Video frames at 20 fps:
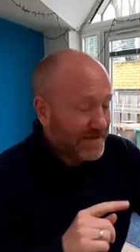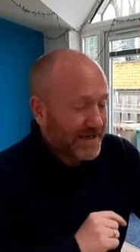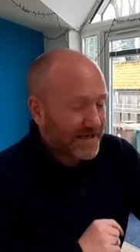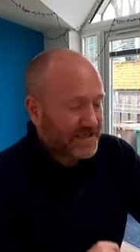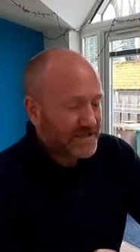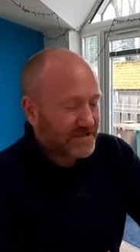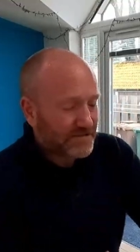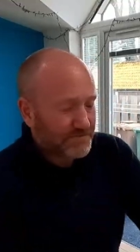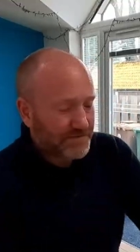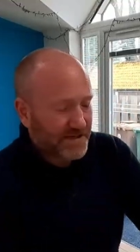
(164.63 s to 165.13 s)

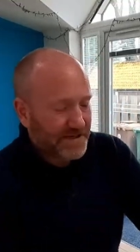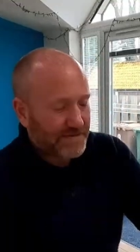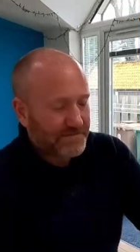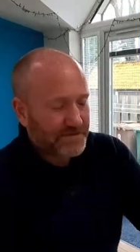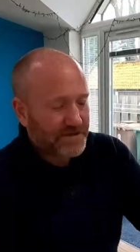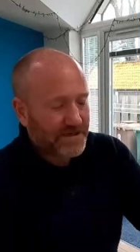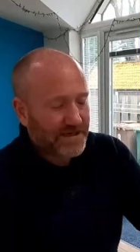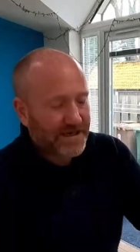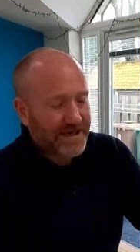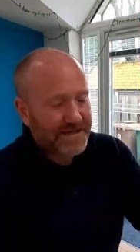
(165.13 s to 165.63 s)
Next up,
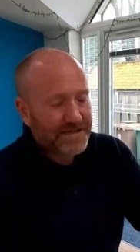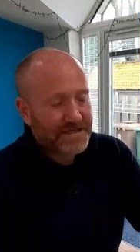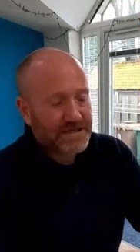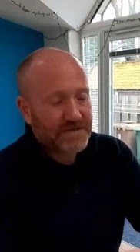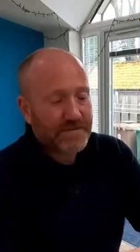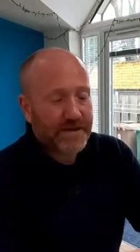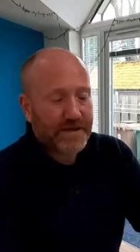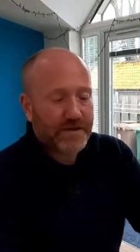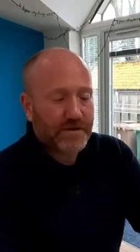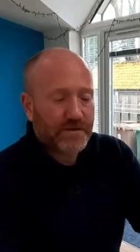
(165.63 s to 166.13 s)
I'm going to get the
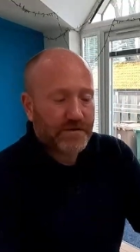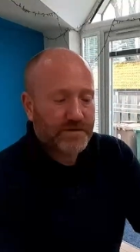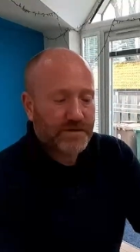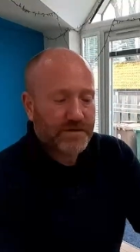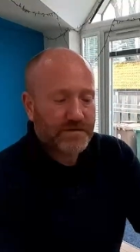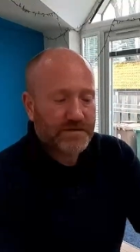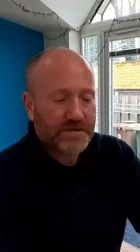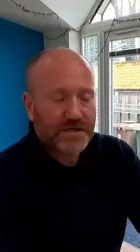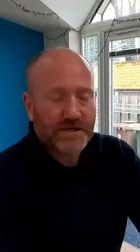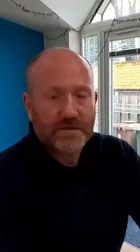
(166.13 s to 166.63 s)
sweet corn
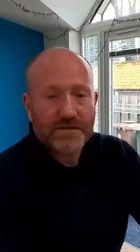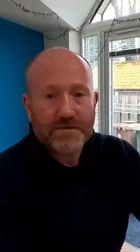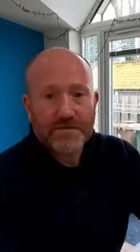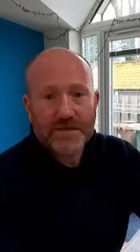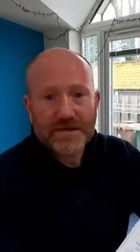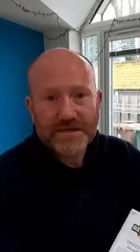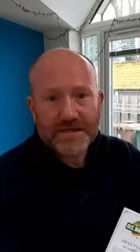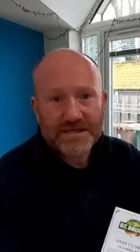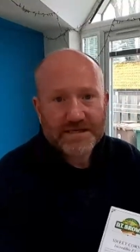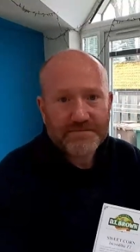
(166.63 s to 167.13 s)
on the
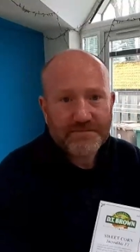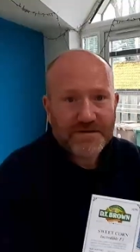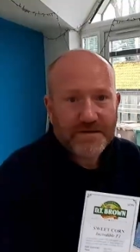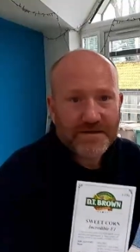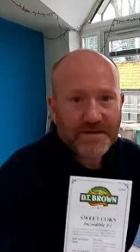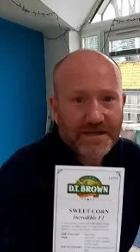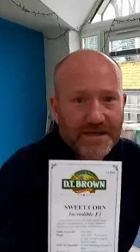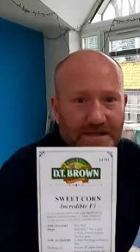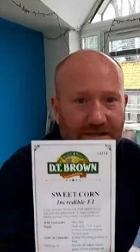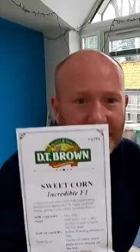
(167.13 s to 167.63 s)
go this month,